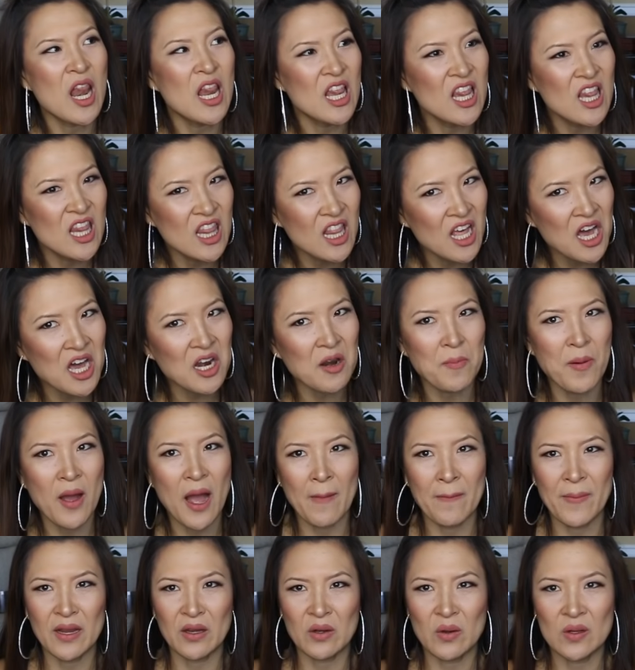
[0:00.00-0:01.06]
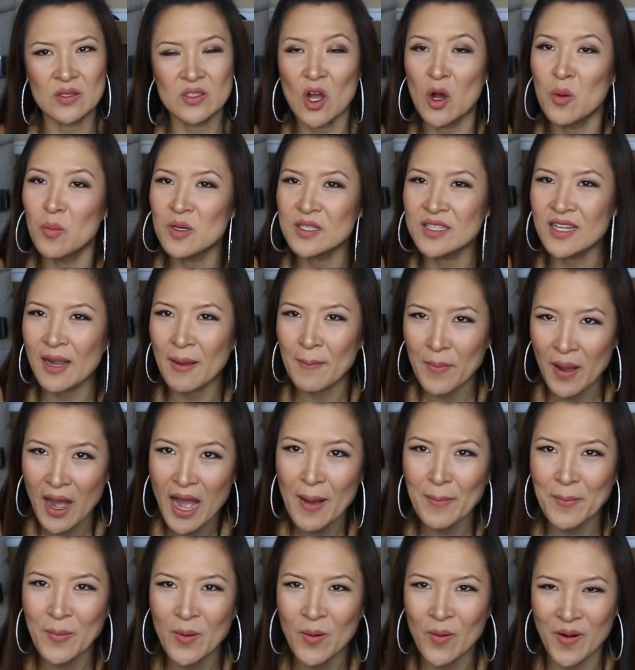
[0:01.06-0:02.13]
a lot of popping noise, almost like a
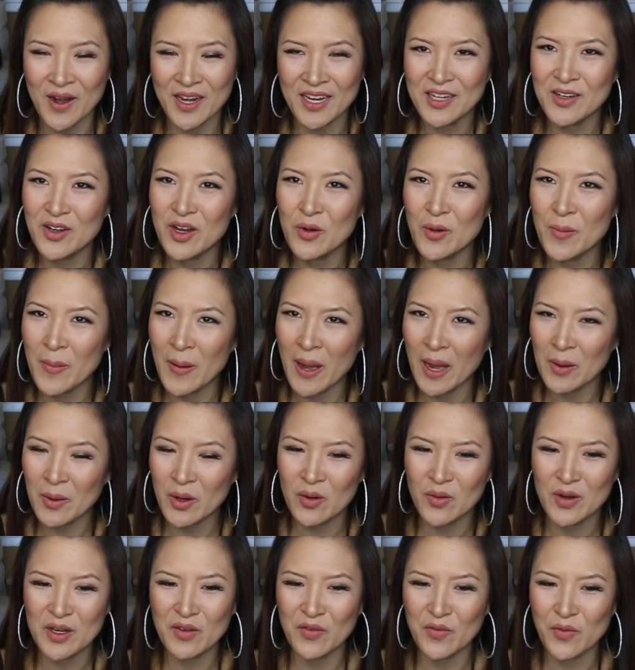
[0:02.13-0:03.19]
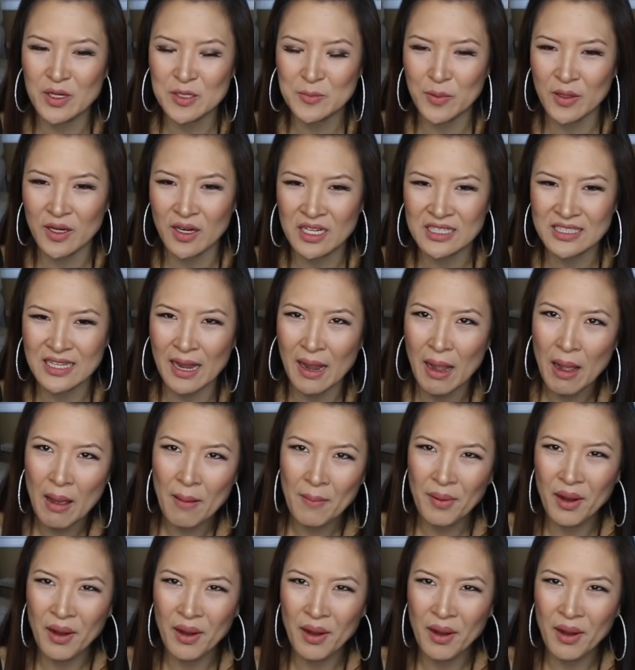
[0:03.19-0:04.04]
popcorn. You know how in popcorn, when you first put it in, it's like,